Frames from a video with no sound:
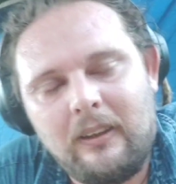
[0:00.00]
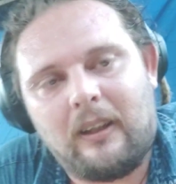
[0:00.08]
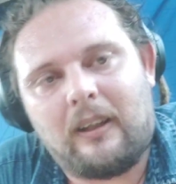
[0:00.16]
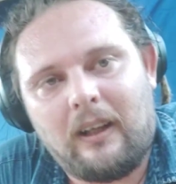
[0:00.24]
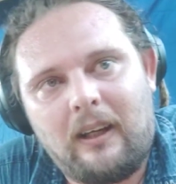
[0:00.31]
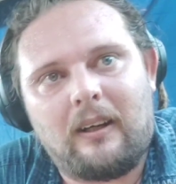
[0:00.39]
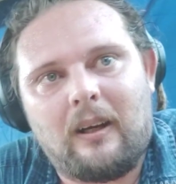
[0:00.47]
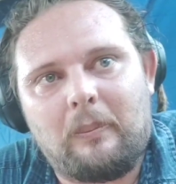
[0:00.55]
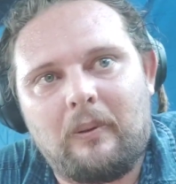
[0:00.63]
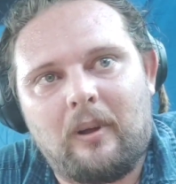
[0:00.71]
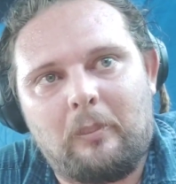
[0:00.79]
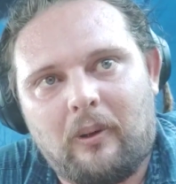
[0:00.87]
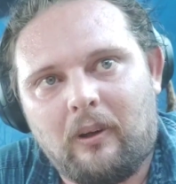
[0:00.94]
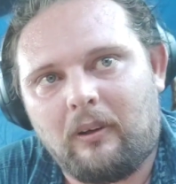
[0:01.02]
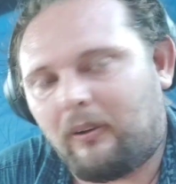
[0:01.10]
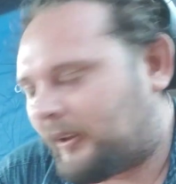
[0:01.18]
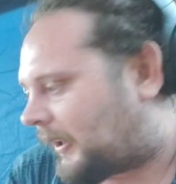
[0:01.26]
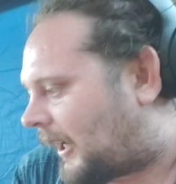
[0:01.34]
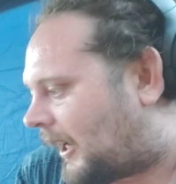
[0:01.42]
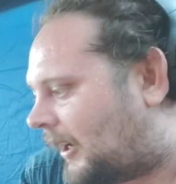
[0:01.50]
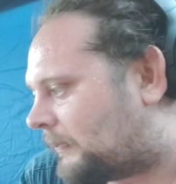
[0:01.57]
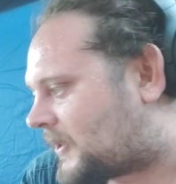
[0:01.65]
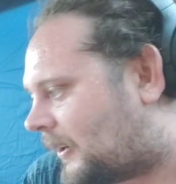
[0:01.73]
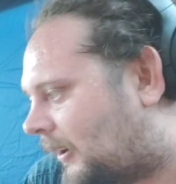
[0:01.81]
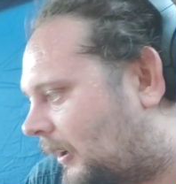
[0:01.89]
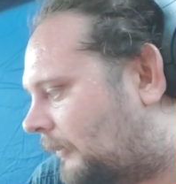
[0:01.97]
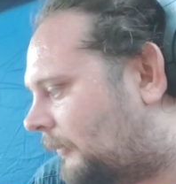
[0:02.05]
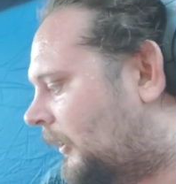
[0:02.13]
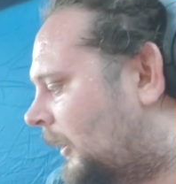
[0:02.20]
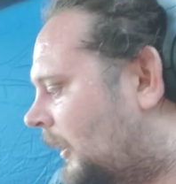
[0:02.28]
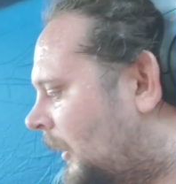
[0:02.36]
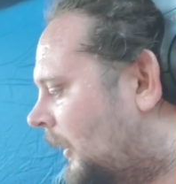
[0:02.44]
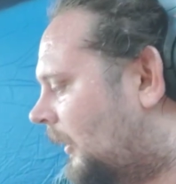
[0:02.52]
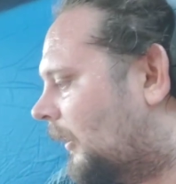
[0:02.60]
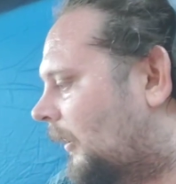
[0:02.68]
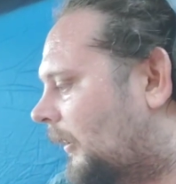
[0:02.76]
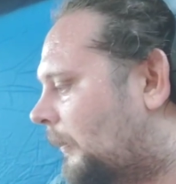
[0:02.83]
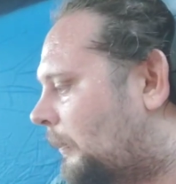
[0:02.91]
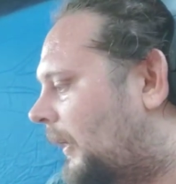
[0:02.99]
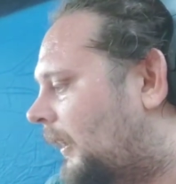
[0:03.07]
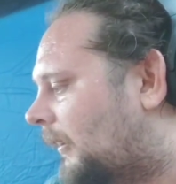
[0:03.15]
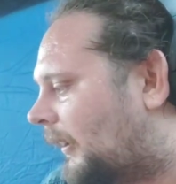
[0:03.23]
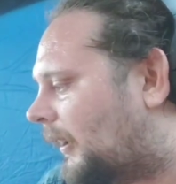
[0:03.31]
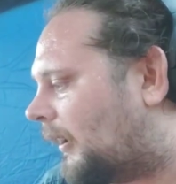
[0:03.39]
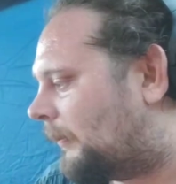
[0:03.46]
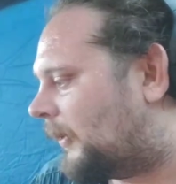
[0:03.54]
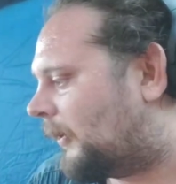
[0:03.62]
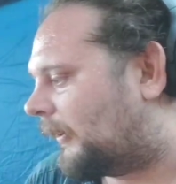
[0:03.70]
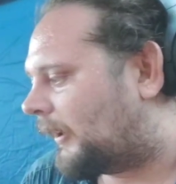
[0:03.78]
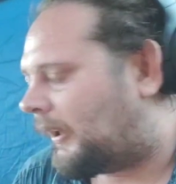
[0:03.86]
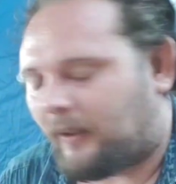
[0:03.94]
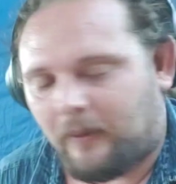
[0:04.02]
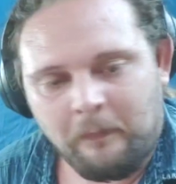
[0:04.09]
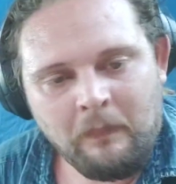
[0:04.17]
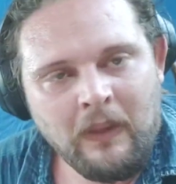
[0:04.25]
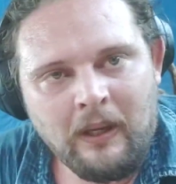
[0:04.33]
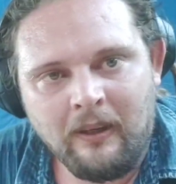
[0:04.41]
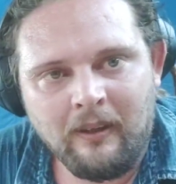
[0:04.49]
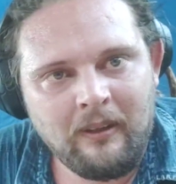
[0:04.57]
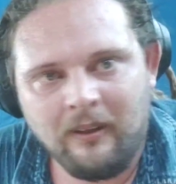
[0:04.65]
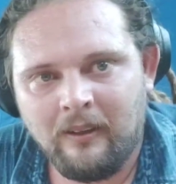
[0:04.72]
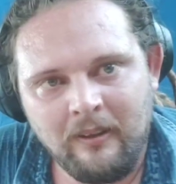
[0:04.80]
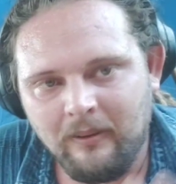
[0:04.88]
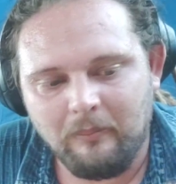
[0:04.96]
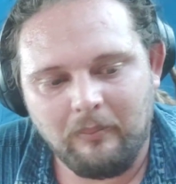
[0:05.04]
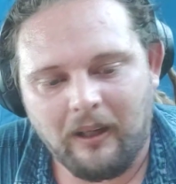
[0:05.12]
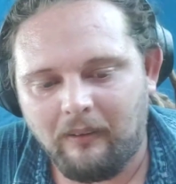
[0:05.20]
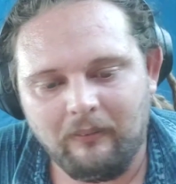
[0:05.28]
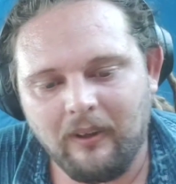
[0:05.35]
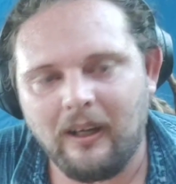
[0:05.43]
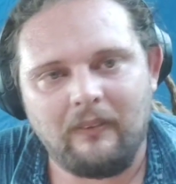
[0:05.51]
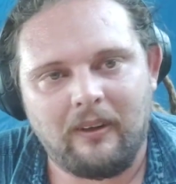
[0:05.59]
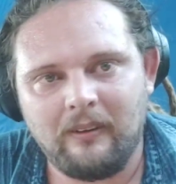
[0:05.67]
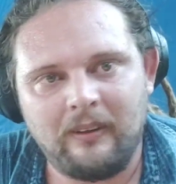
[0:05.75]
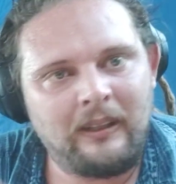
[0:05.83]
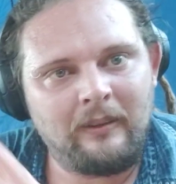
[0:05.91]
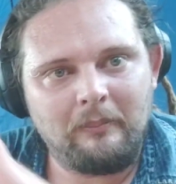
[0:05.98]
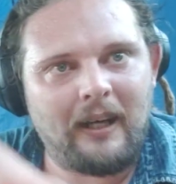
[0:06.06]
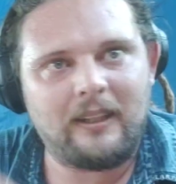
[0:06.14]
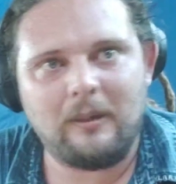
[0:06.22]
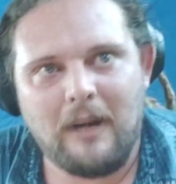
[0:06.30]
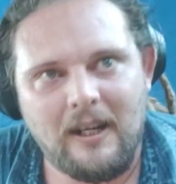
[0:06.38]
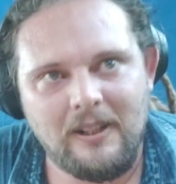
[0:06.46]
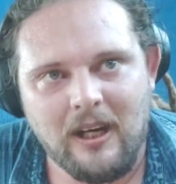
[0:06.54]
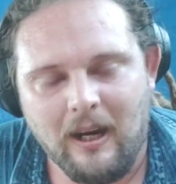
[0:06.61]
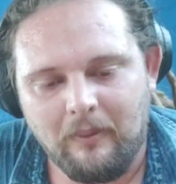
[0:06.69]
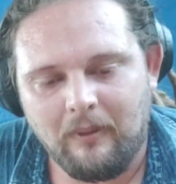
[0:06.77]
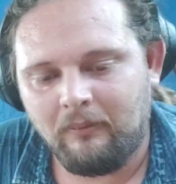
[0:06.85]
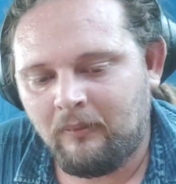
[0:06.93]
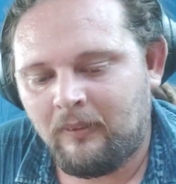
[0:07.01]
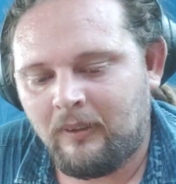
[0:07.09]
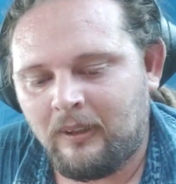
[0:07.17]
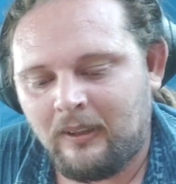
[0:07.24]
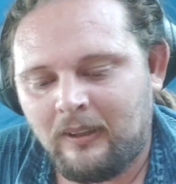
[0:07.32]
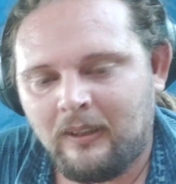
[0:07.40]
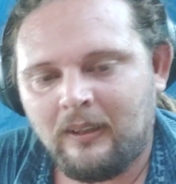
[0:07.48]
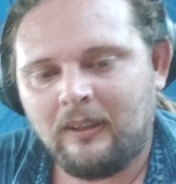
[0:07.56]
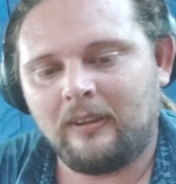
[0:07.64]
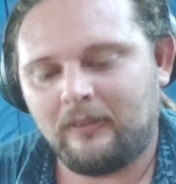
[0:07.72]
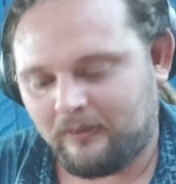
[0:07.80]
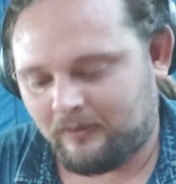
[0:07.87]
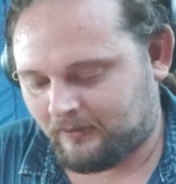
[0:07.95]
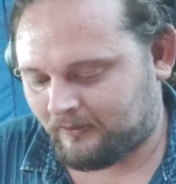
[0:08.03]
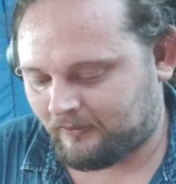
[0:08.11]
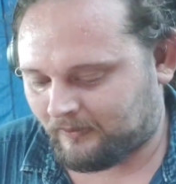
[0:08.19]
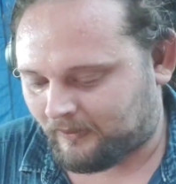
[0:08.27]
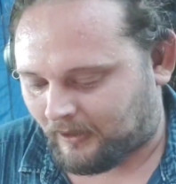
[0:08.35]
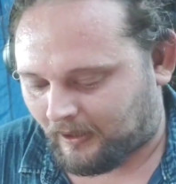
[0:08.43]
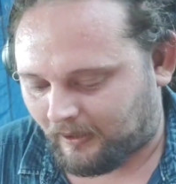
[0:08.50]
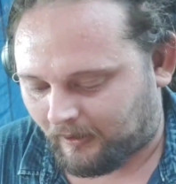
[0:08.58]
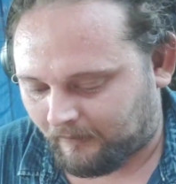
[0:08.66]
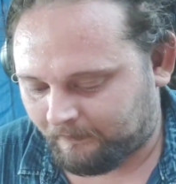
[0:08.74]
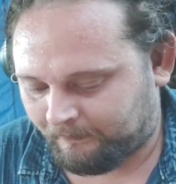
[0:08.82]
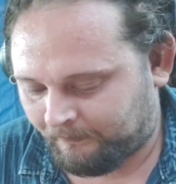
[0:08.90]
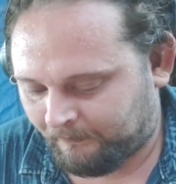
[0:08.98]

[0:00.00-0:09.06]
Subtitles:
you can heat it up in the pot on your camp stove or on the pit like I'm doing here. But whatever. Make your mash happen. Rightio.